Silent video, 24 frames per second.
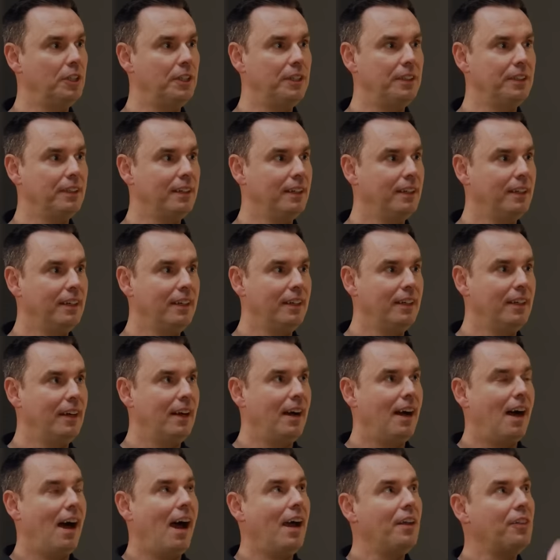good.
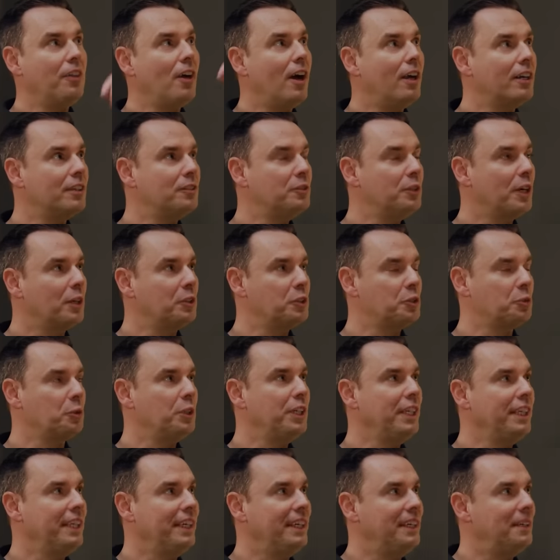I thought of when I was
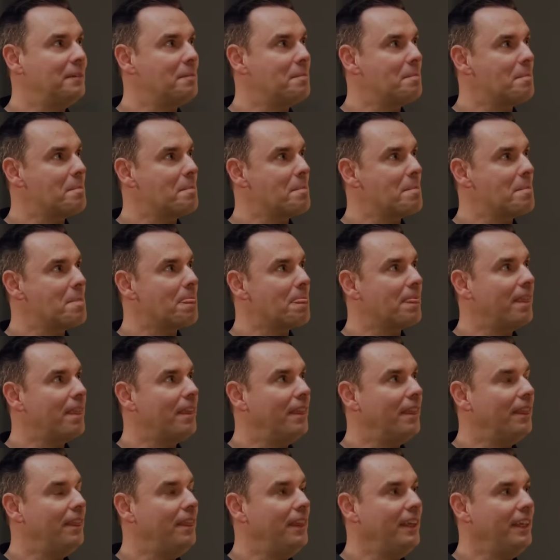reading it,
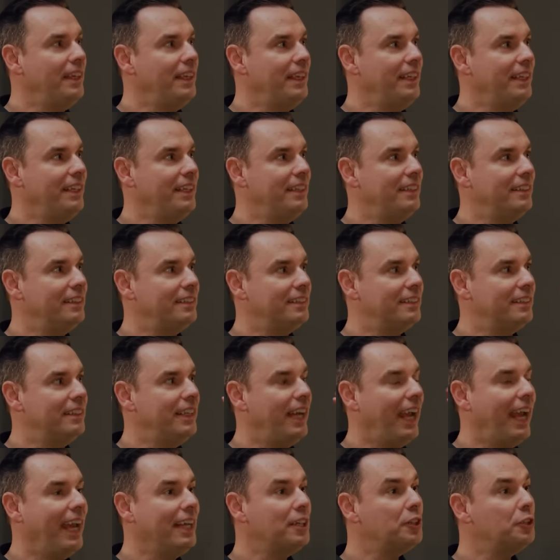the
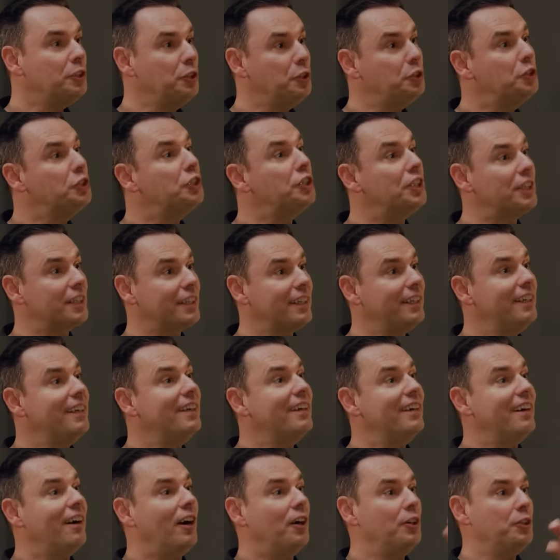the angle you took
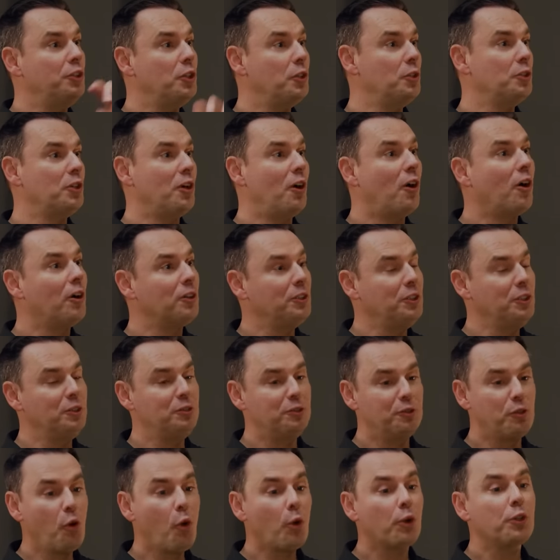on don't argue
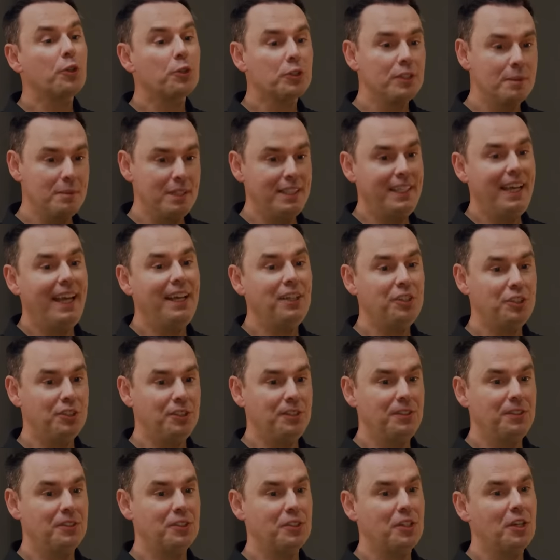for your
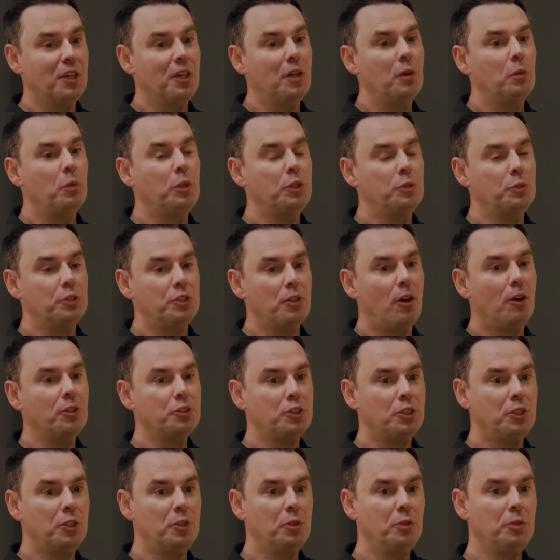limitations, which was
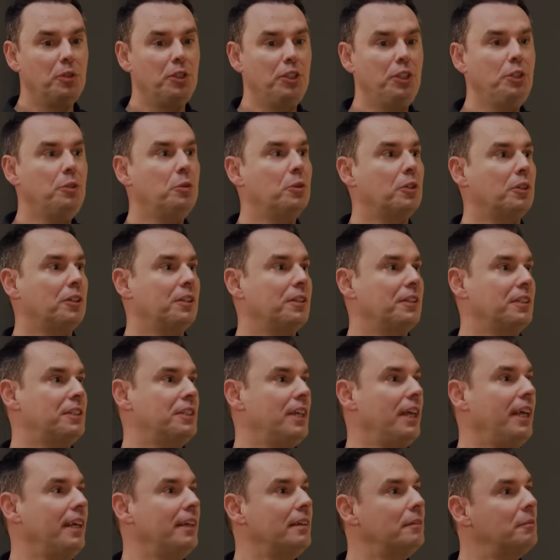also you were
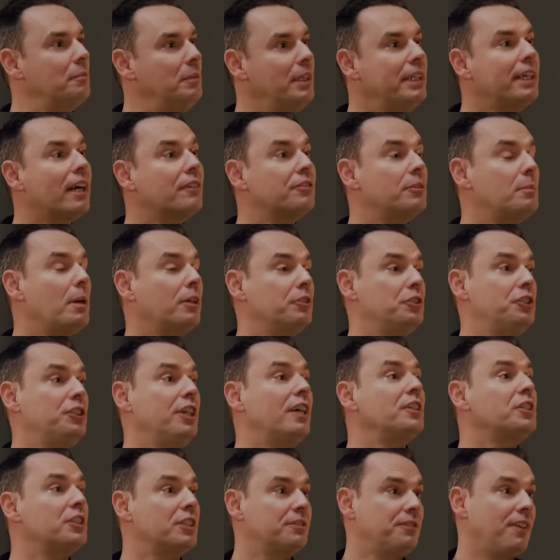saying be careful about
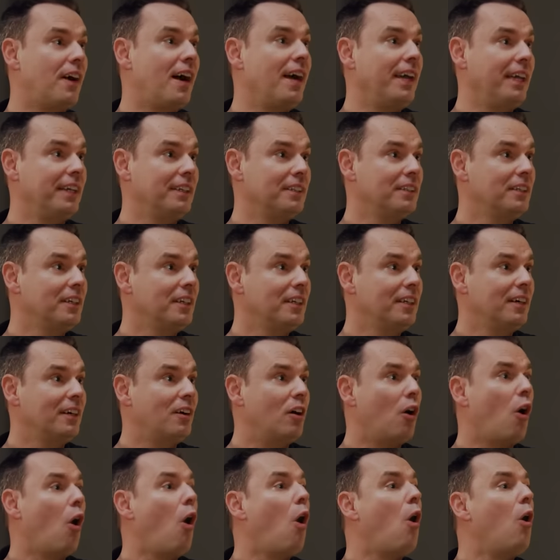justifying
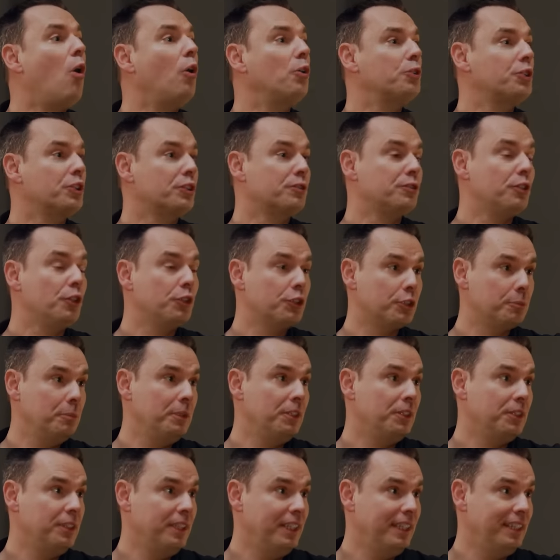all your
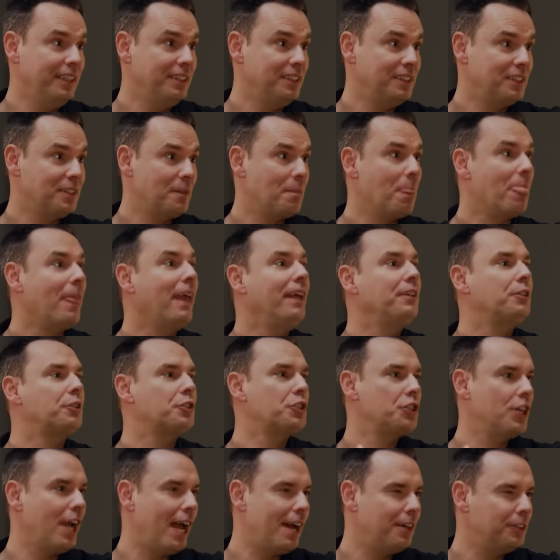vulnerabilities and your
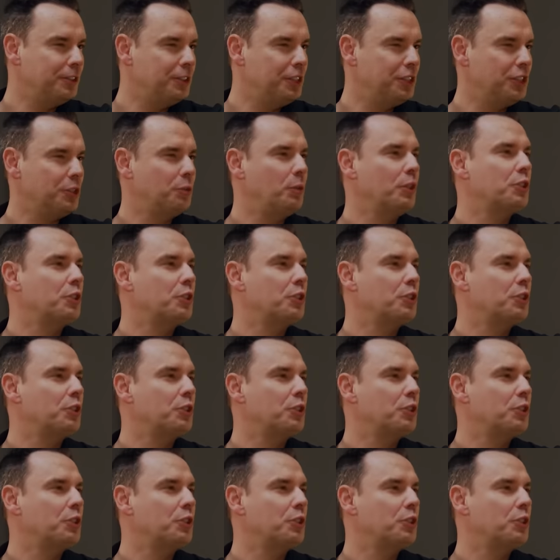challenges